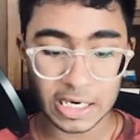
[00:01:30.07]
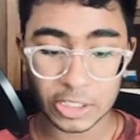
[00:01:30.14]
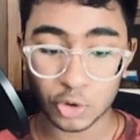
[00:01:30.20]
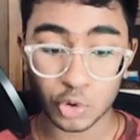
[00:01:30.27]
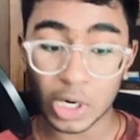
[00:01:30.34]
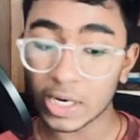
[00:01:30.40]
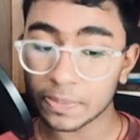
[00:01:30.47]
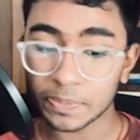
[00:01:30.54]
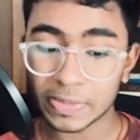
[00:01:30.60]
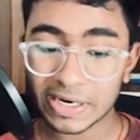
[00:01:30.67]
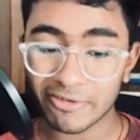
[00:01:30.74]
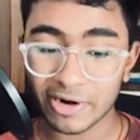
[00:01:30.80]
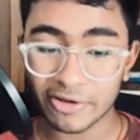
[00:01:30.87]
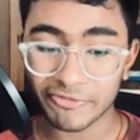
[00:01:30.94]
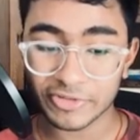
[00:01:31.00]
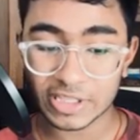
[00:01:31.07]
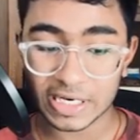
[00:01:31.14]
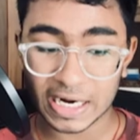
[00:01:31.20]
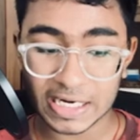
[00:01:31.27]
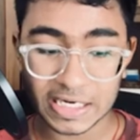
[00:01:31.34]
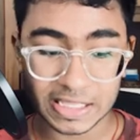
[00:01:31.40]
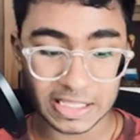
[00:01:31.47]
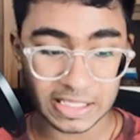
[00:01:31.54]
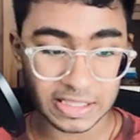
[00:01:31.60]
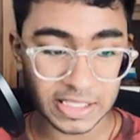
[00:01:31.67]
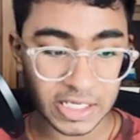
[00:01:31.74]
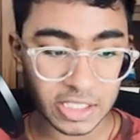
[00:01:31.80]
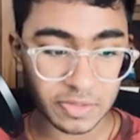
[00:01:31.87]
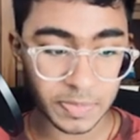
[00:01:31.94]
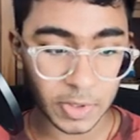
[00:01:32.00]
you can't develop with knight to c
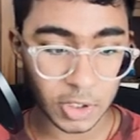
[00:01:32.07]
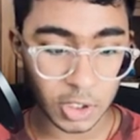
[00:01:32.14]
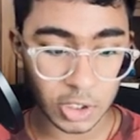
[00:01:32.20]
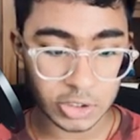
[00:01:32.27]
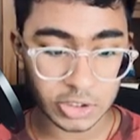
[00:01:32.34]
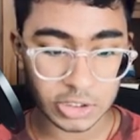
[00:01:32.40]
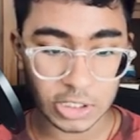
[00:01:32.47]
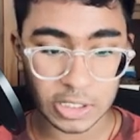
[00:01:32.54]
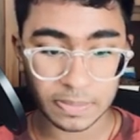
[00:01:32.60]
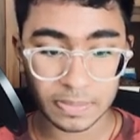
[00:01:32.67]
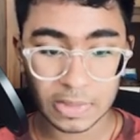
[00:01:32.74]
six because uh,